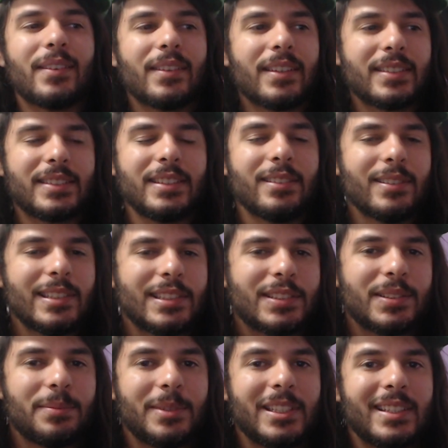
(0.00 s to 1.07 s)
The series
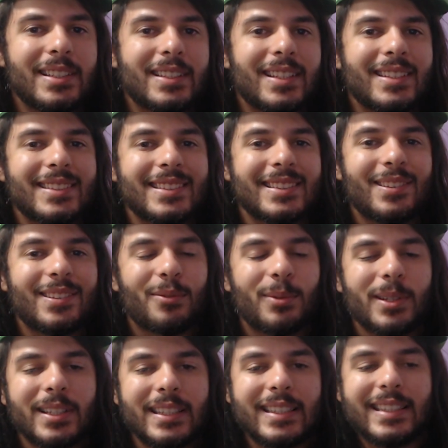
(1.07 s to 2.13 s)
to me doesn't
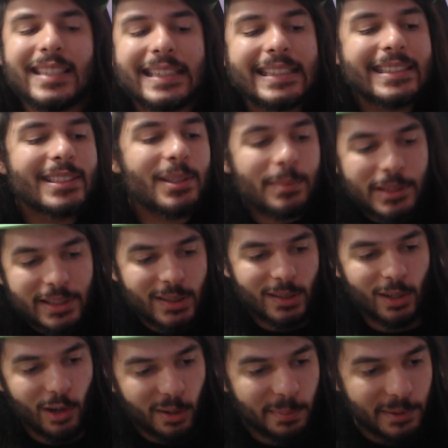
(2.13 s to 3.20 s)
really need to be an
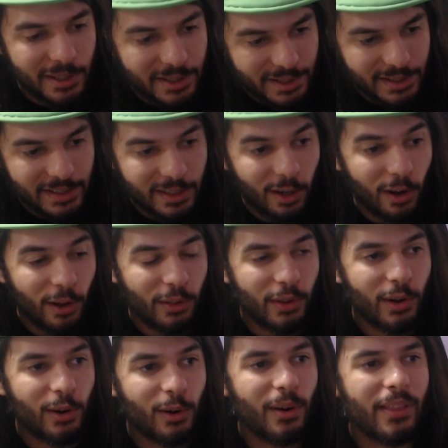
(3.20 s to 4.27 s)
RPG,
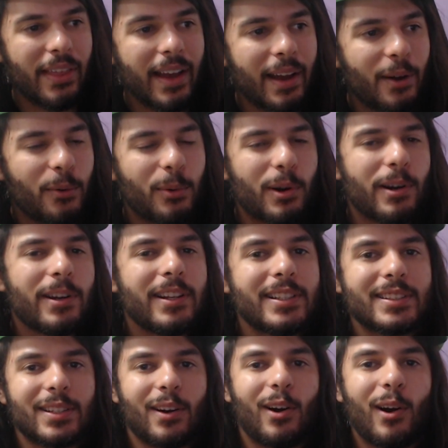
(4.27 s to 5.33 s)
although that word
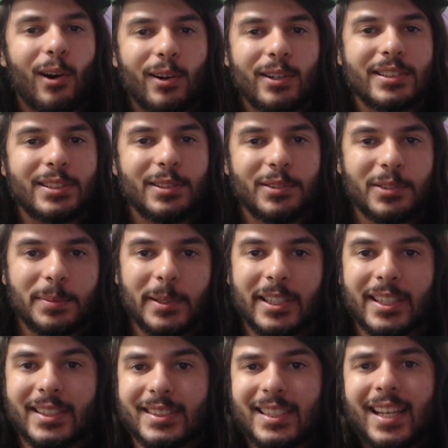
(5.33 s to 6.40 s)
is hard to use
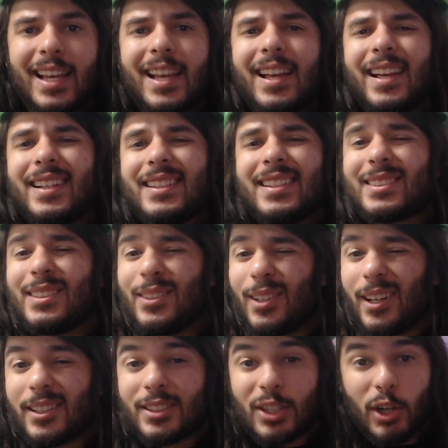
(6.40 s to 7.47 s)
because it's still
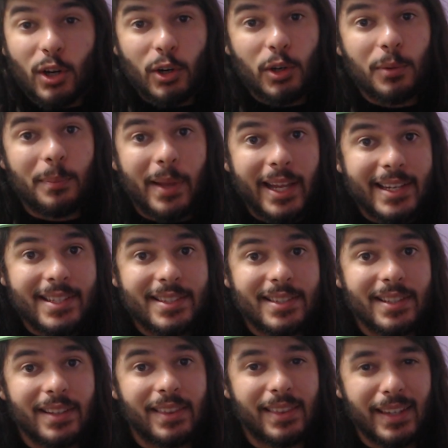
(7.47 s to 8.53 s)
a turn-based
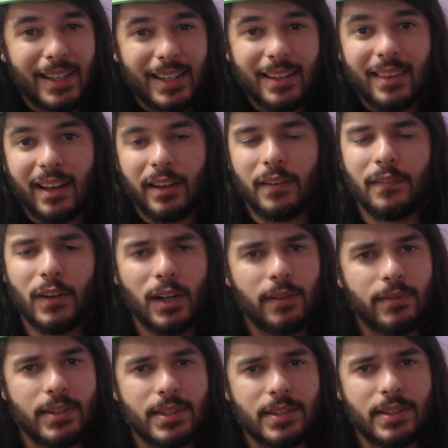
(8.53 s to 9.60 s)
thing that
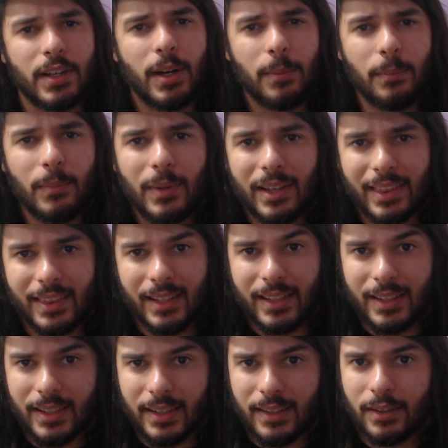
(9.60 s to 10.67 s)
involved some
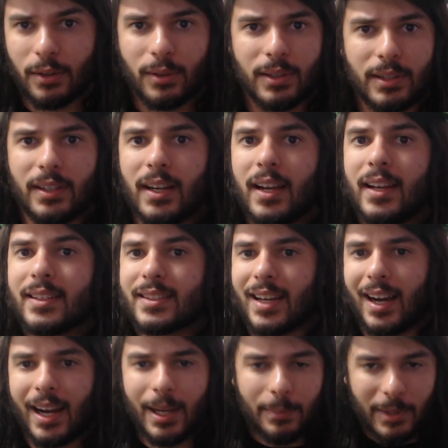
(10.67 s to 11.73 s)
thinking or
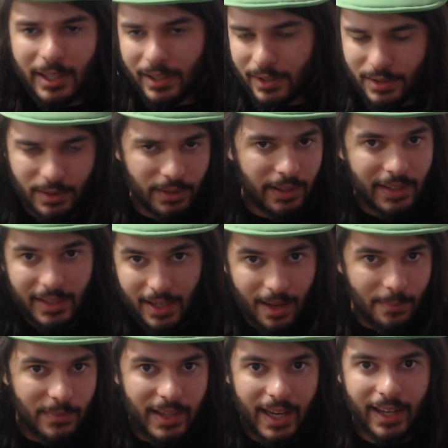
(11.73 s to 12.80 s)
timing, so they
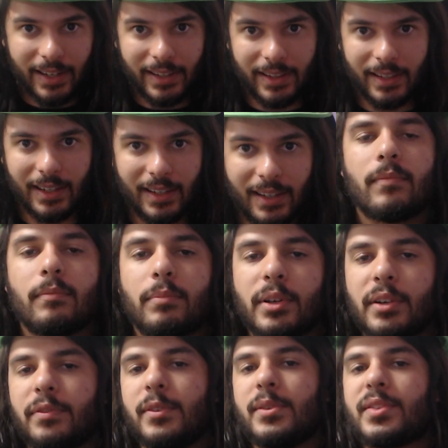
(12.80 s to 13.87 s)
kept that in there. But
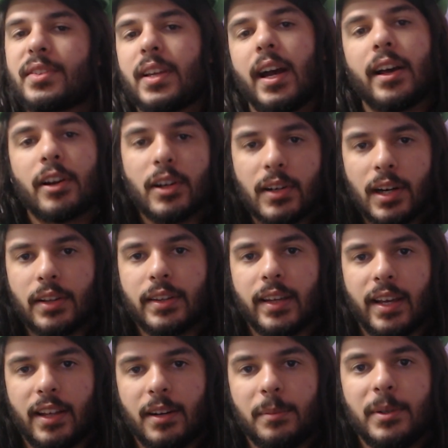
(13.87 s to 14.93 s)
if you scatter around
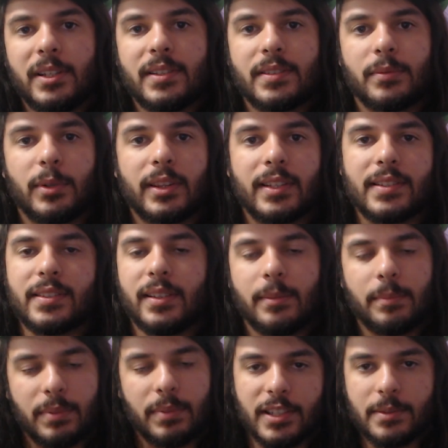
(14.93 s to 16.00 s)
the enemies with the same
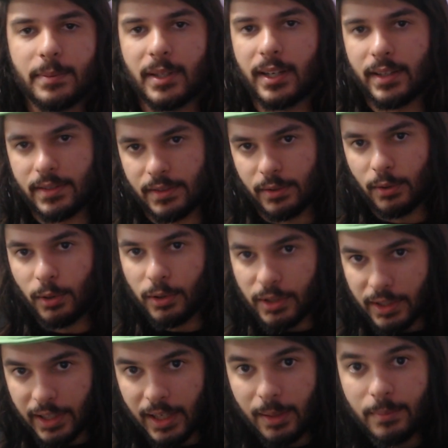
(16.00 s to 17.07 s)
placement as the older
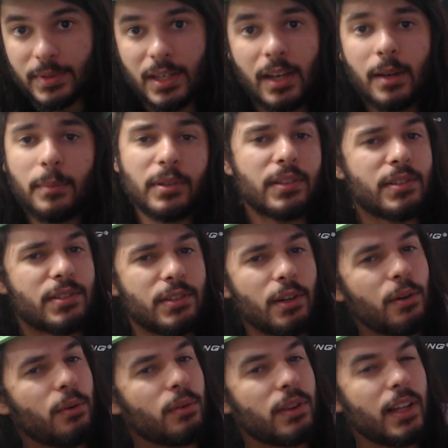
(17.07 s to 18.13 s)
games, but there's
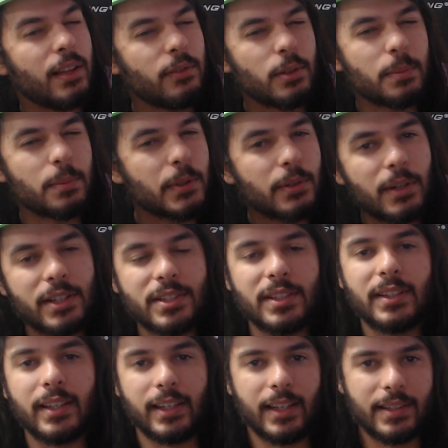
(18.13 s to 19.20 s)
no level
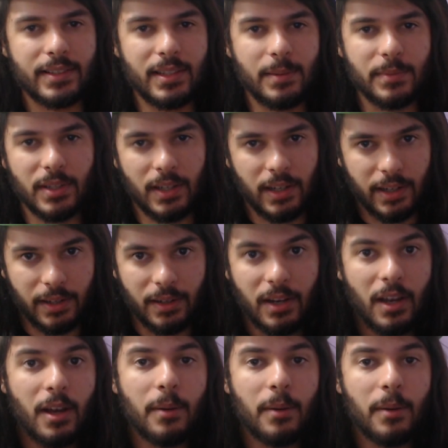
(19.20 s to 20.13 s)
progression, then that seems odd.